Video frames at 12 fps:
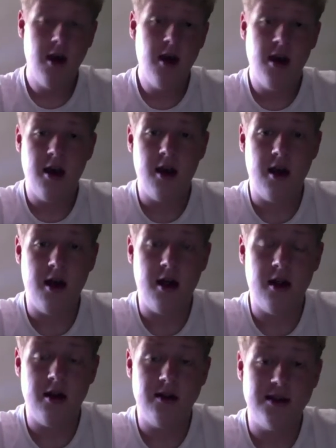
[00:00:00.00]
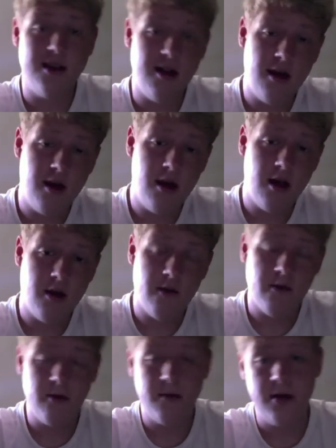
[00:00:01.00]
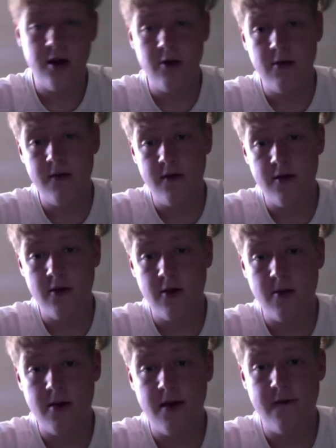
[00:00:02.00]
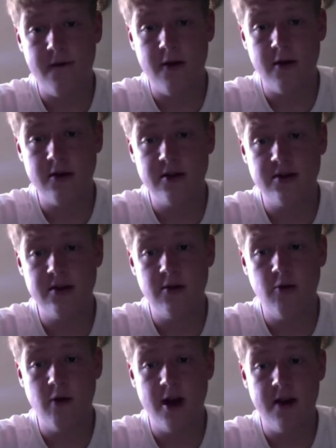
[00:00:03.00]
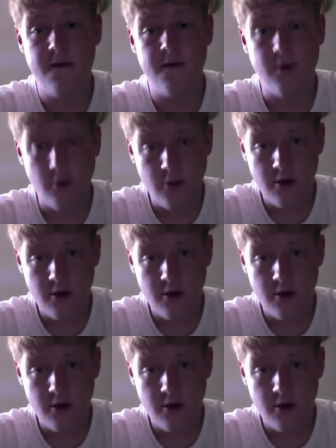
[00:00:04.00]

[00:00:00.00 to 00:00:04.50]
and today I'm going to be reviewing my first wet food.